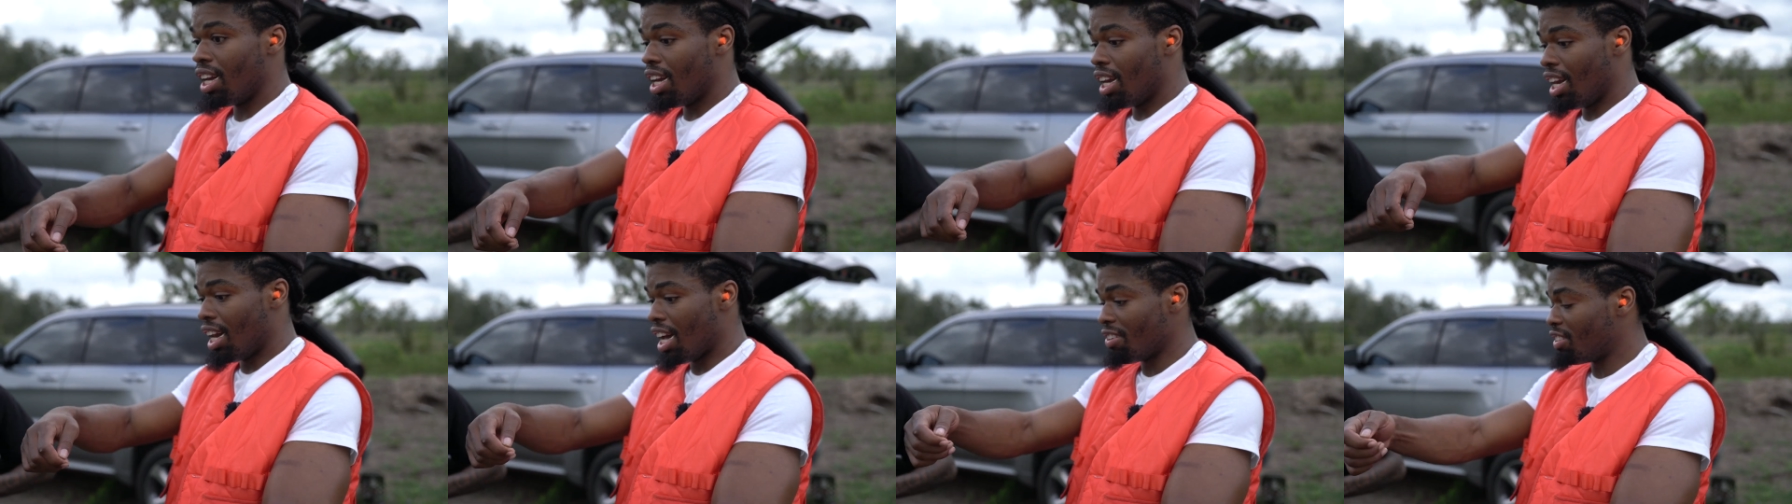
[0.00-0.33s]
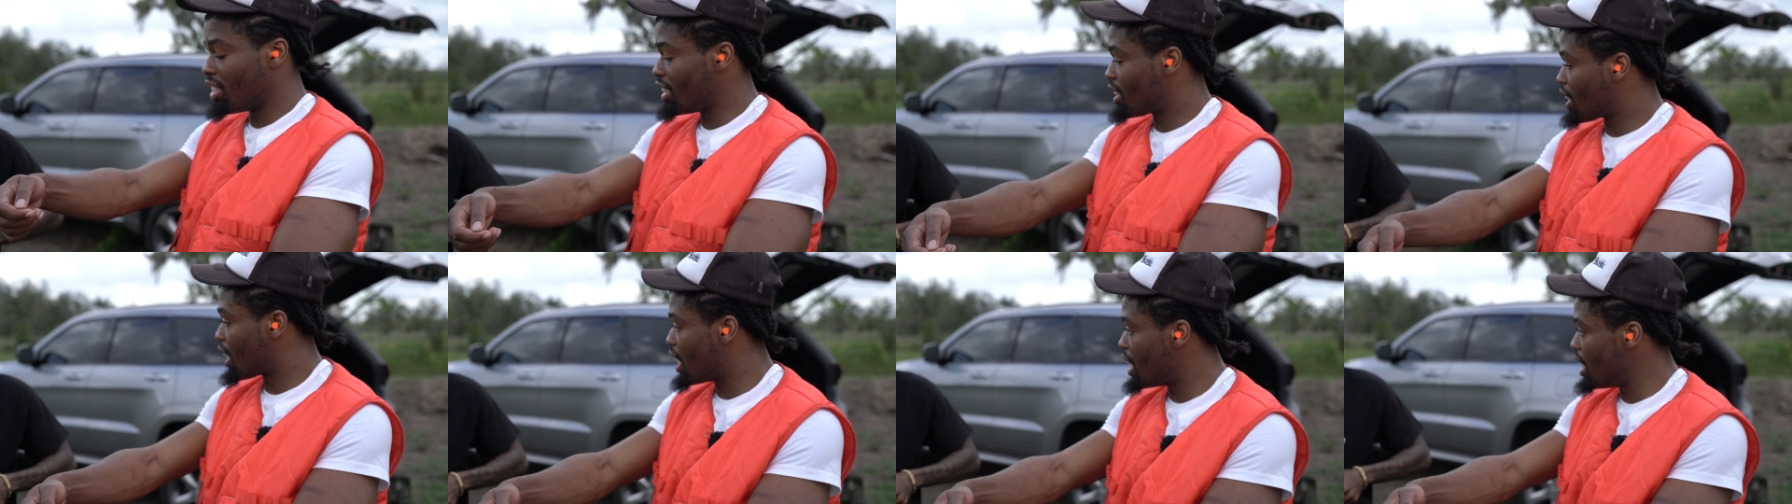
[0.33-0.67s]
left
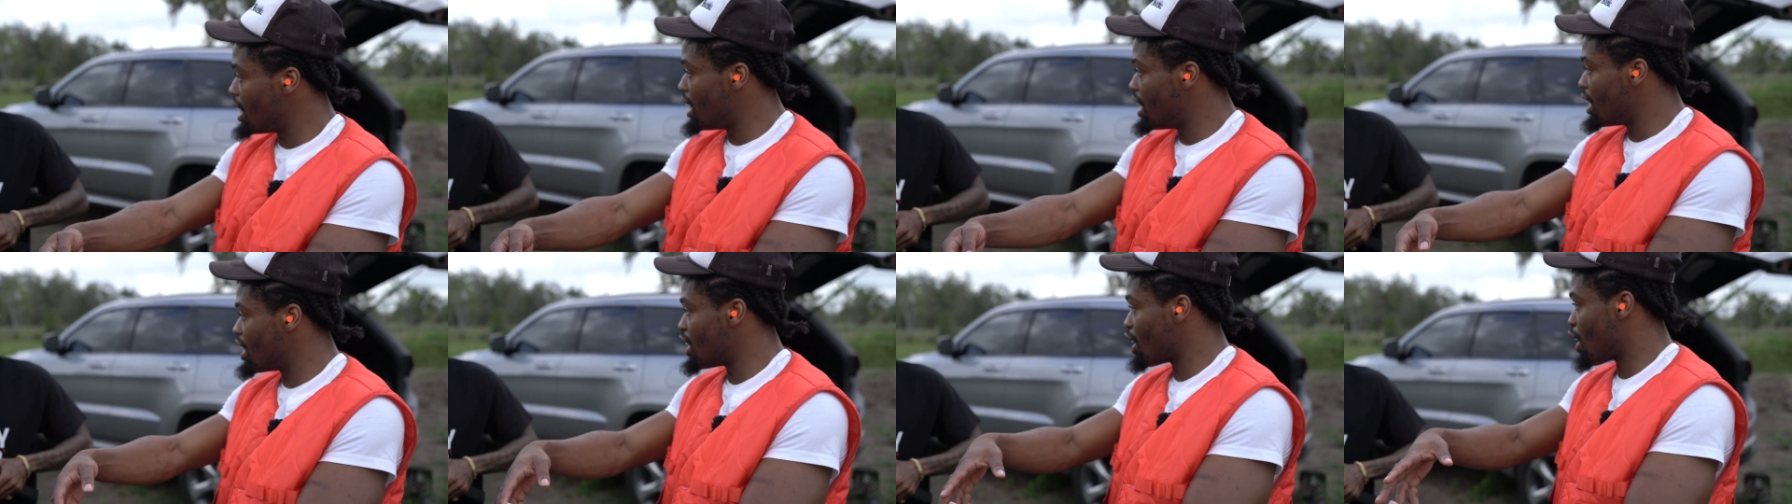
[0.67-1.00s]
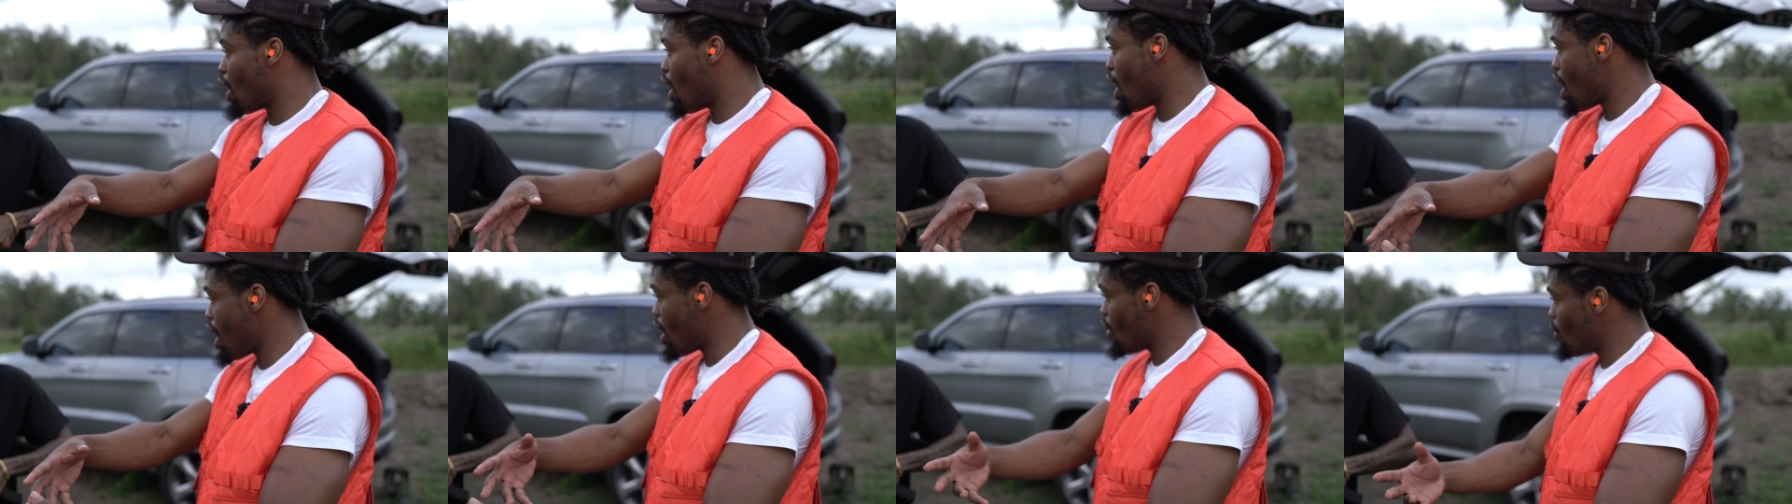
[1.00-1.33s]
his key in the
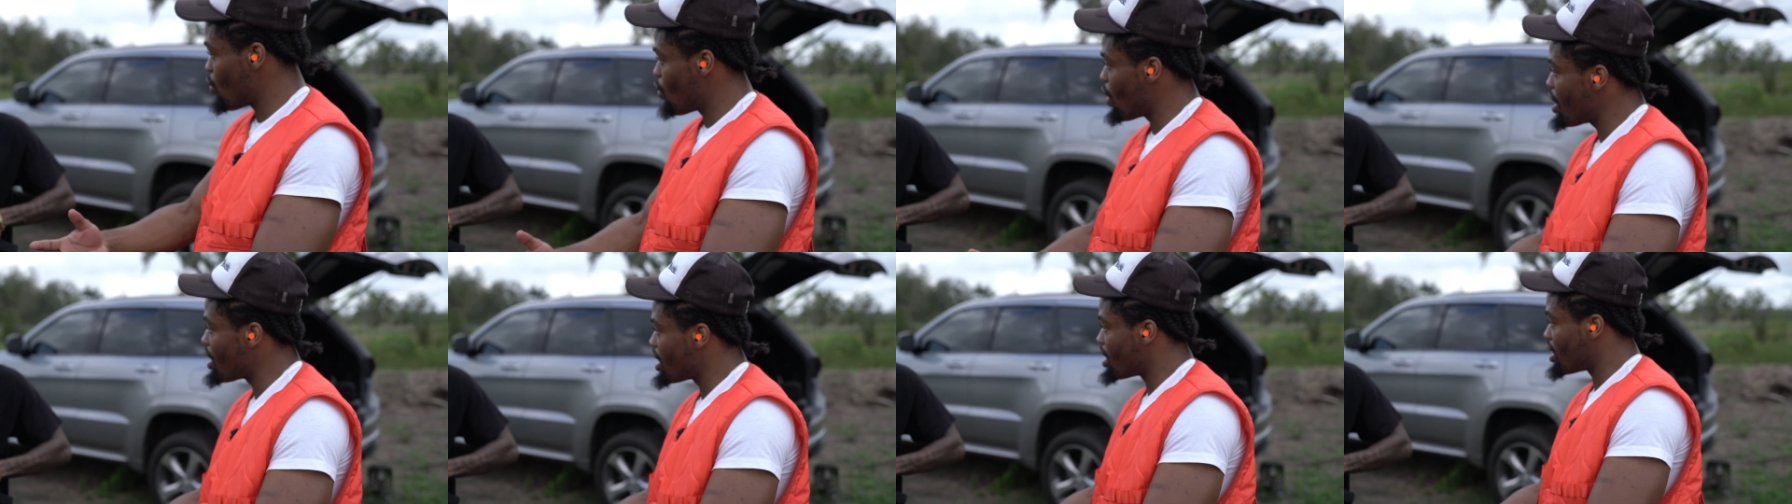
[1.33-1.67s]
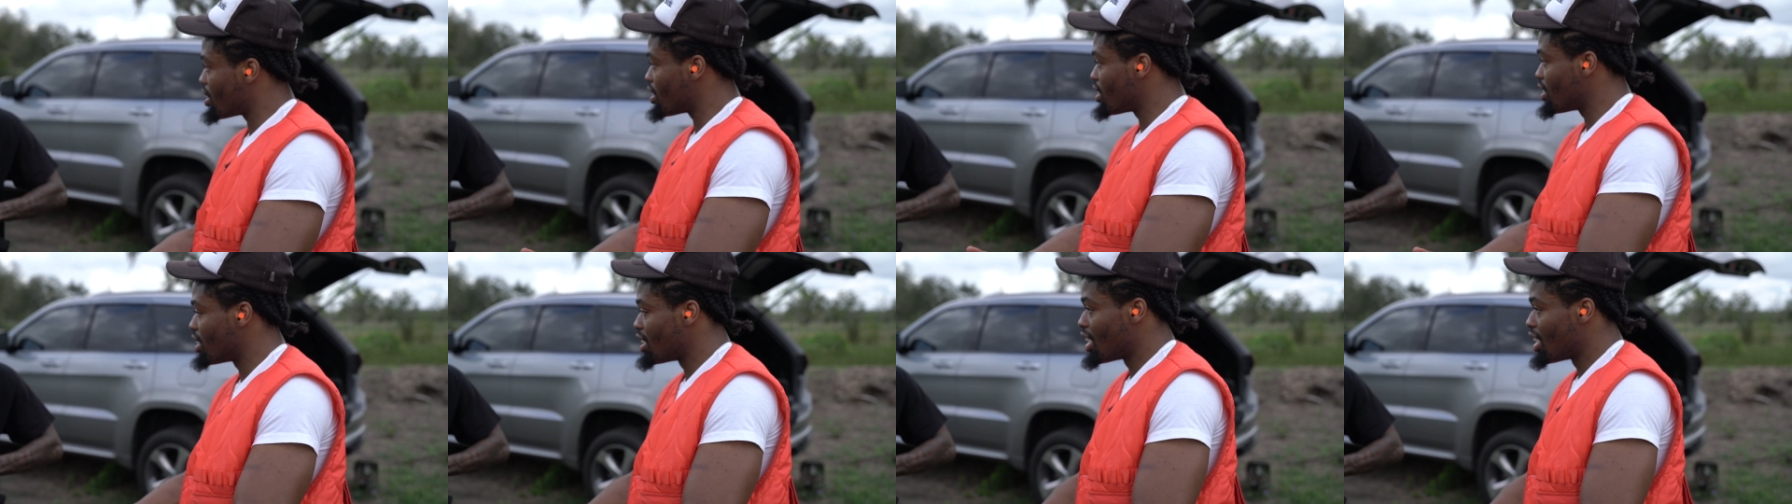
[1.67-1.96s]
car running.